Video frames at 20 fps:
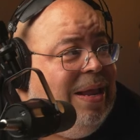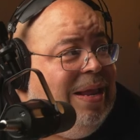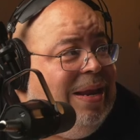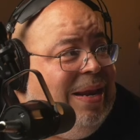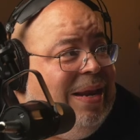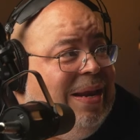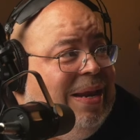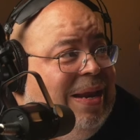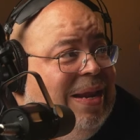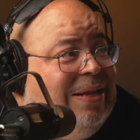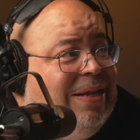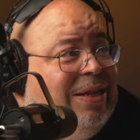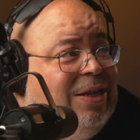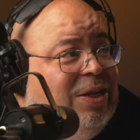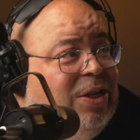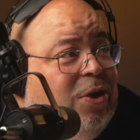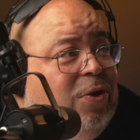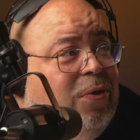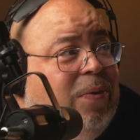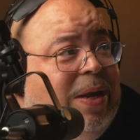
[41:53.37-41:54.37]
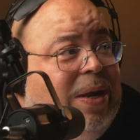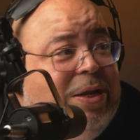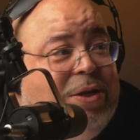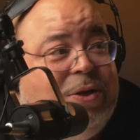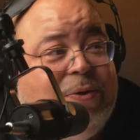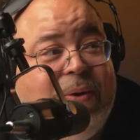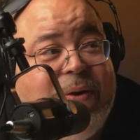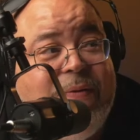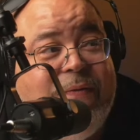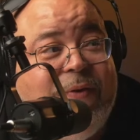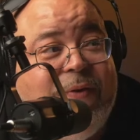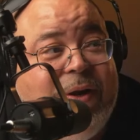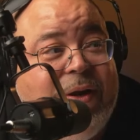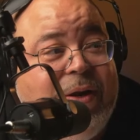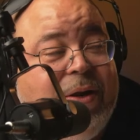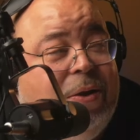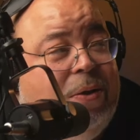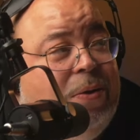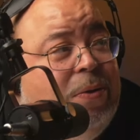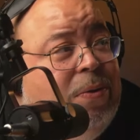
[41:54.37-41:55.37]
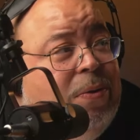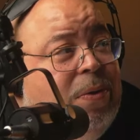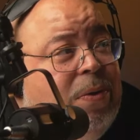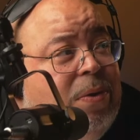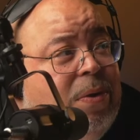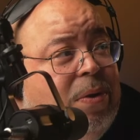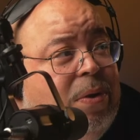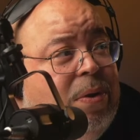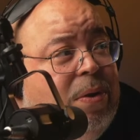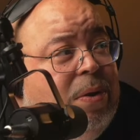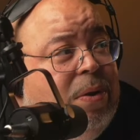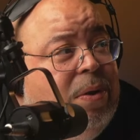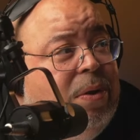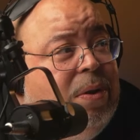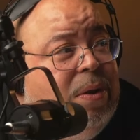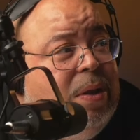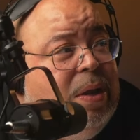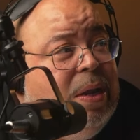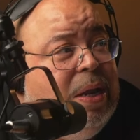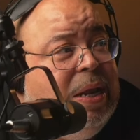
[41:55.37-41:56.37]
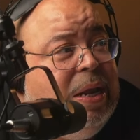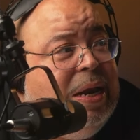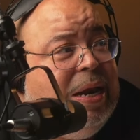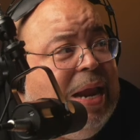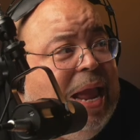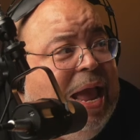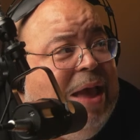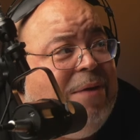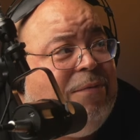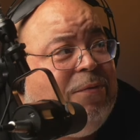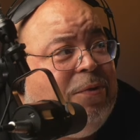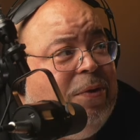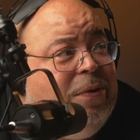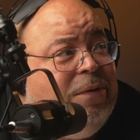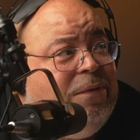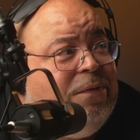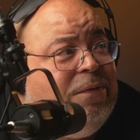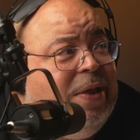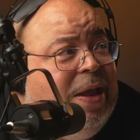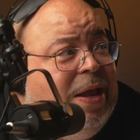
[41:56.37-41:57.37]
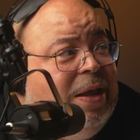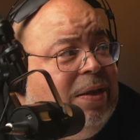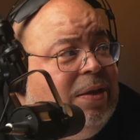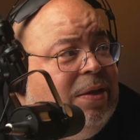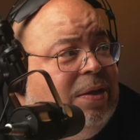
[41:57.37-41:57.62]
this is a green screen video in After Effects.